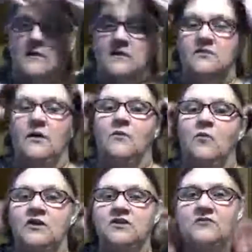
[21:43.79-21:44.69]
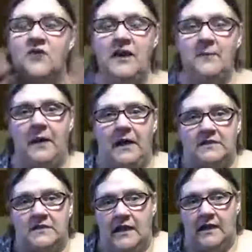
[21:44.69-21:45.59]
so I can wash the frying pan
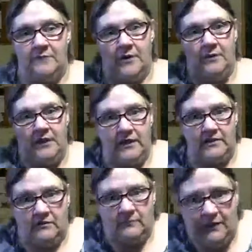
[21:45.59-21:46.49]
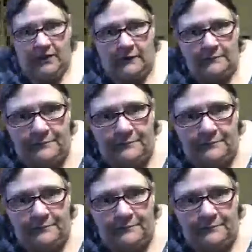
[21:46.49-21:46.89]
and bring